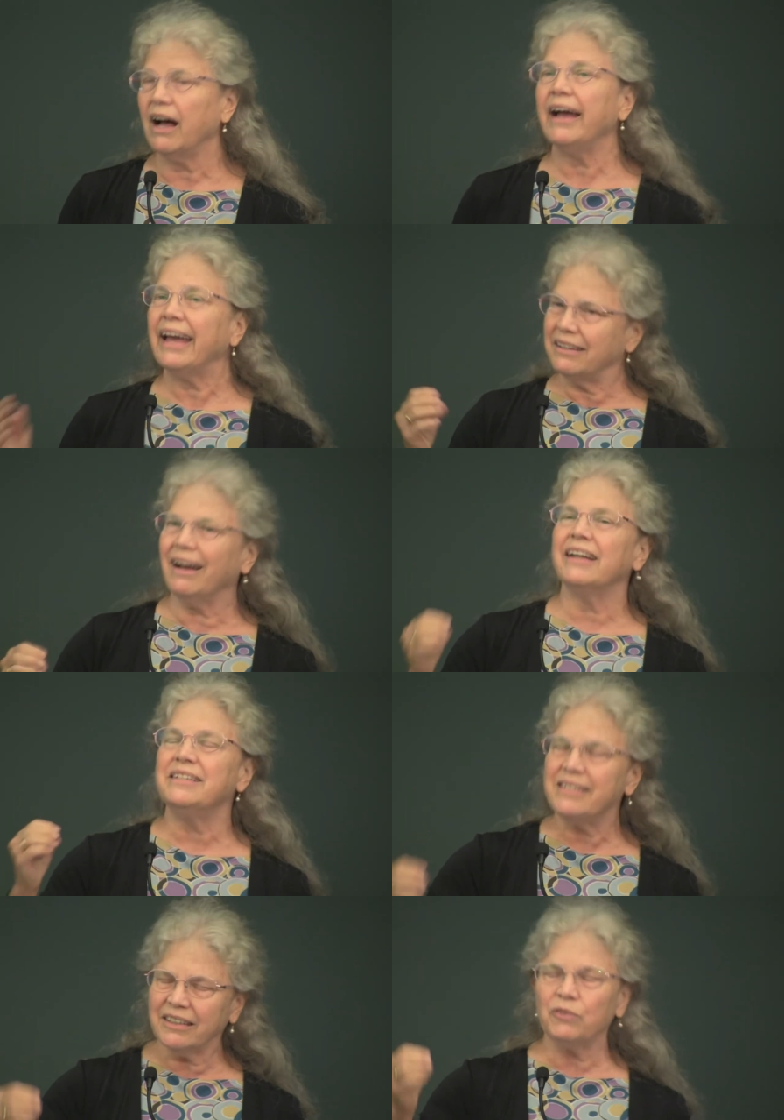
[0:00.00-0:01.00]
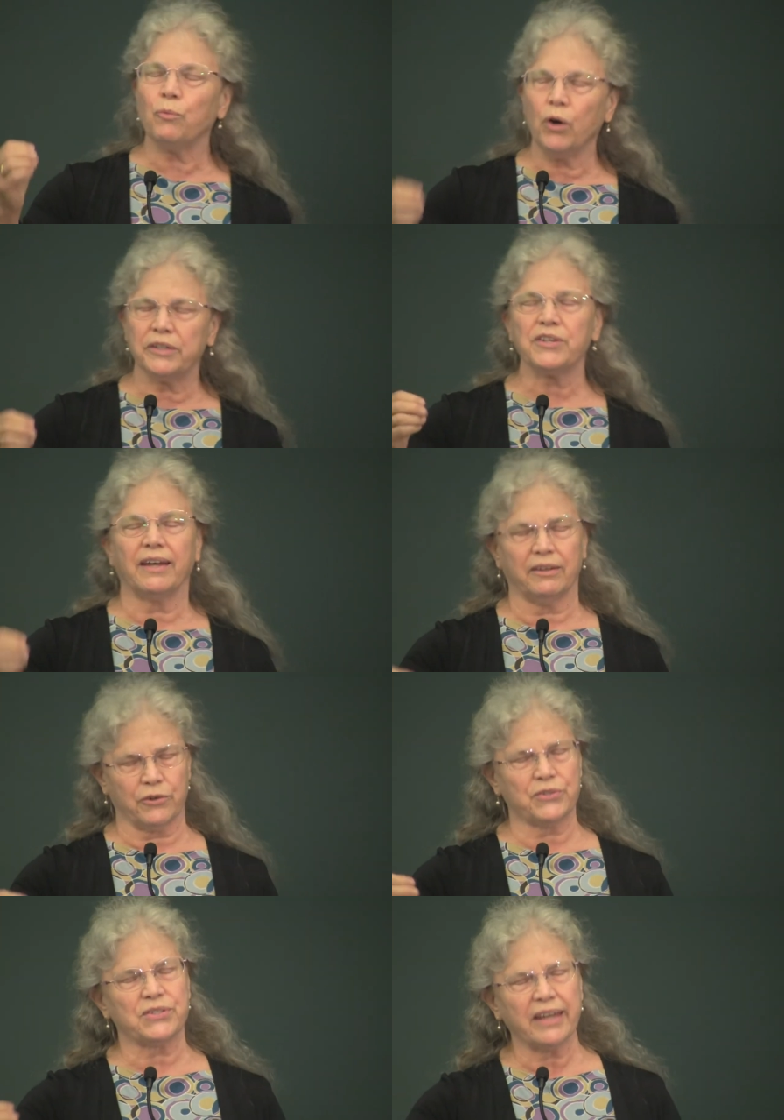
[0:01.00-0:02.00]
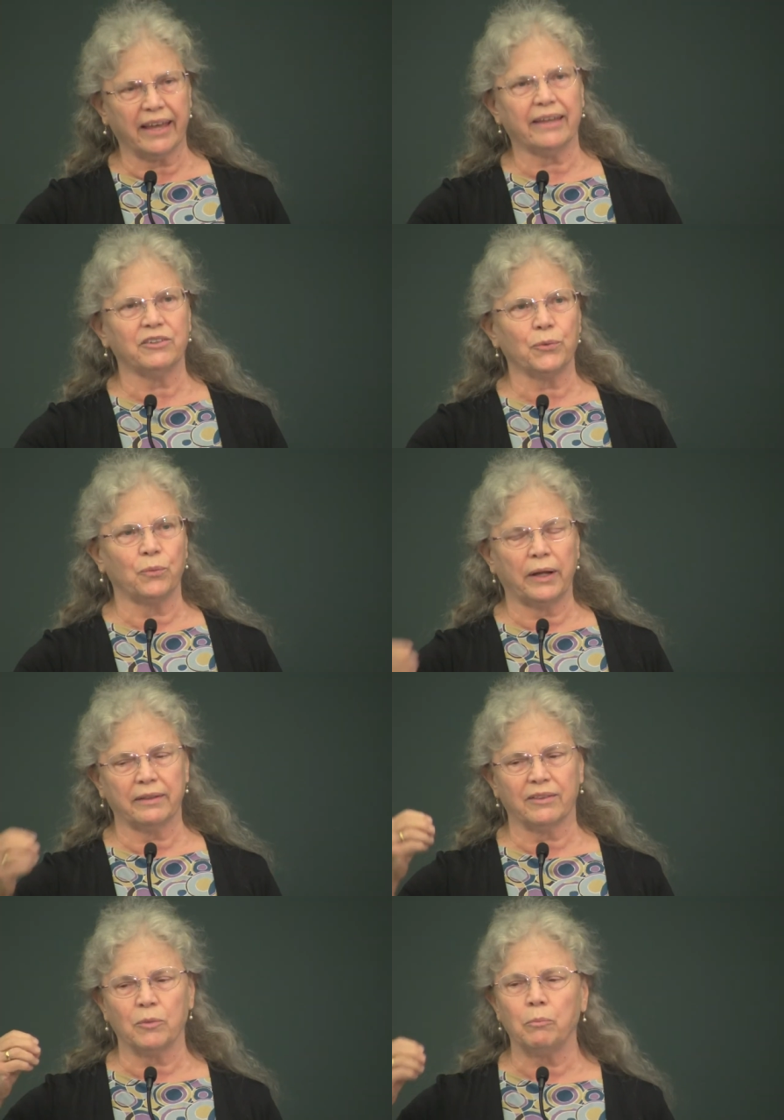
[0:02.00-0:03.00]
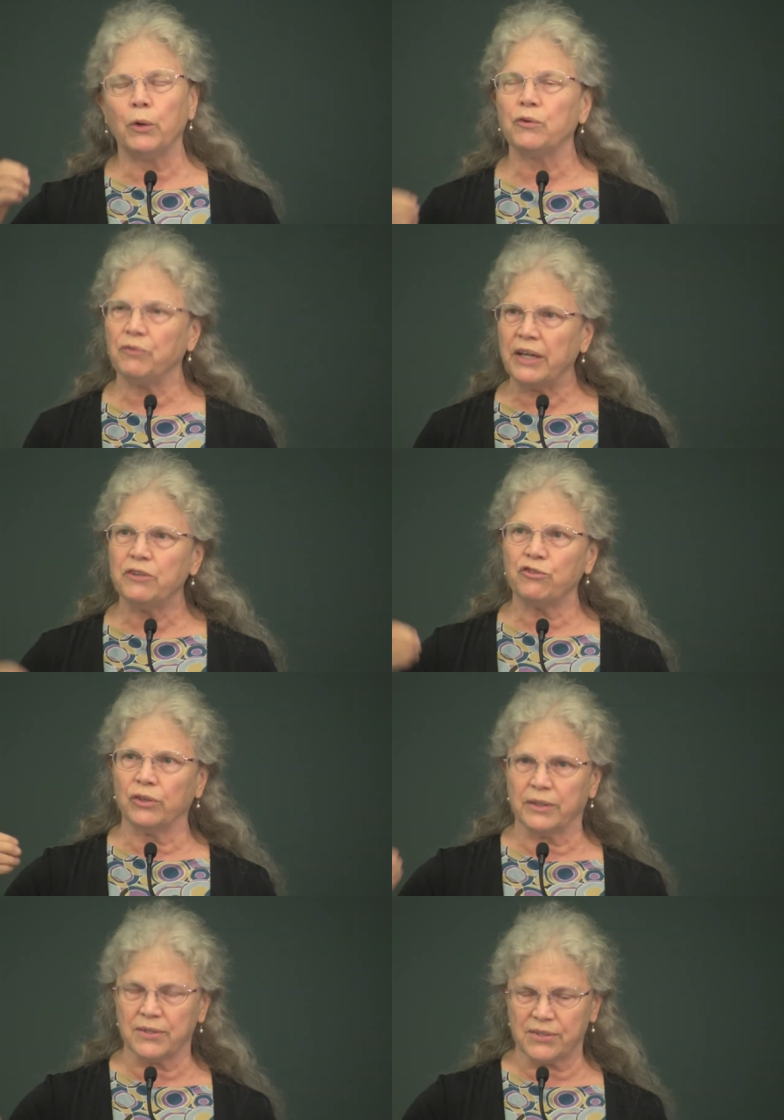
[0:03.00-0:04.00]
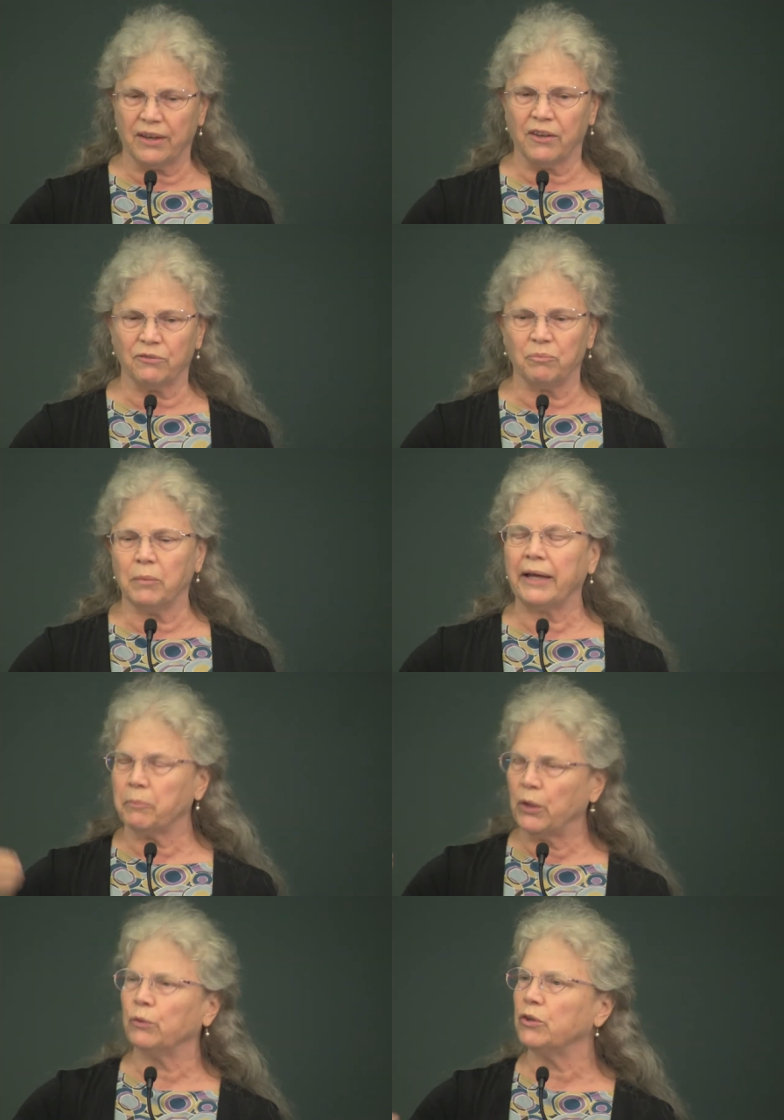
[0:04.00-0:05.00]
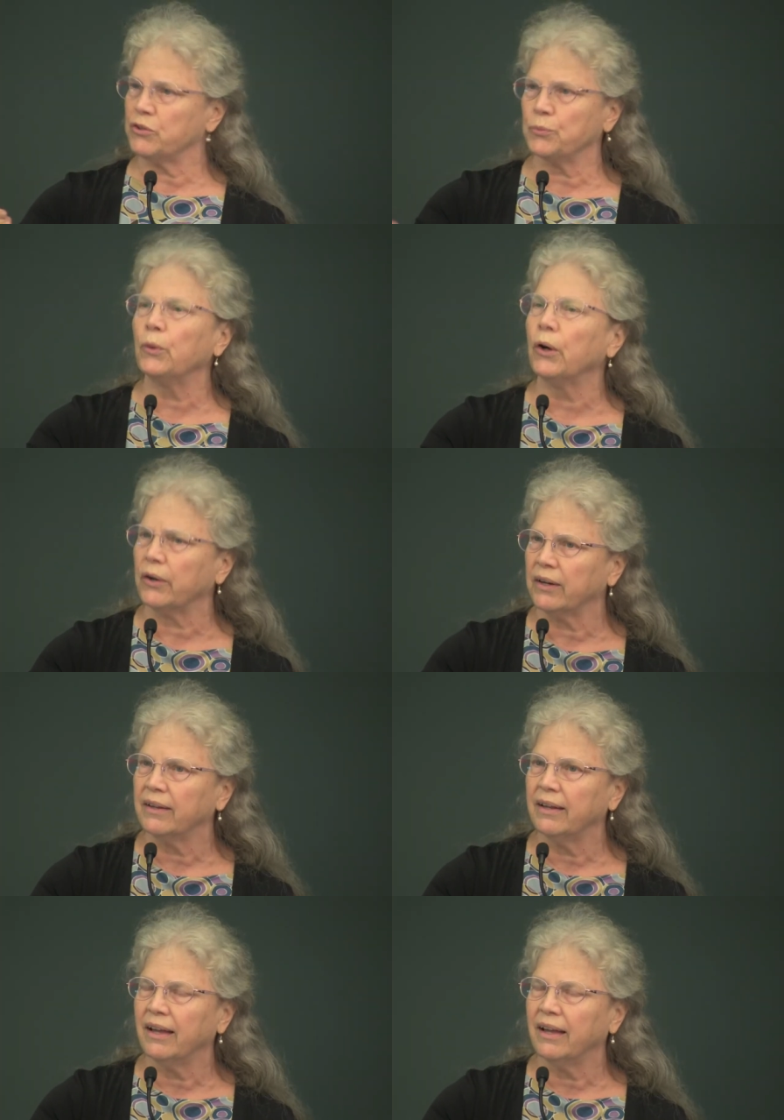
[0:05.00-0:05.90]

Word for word: I, I did want to understand what the motivations of my opponents were.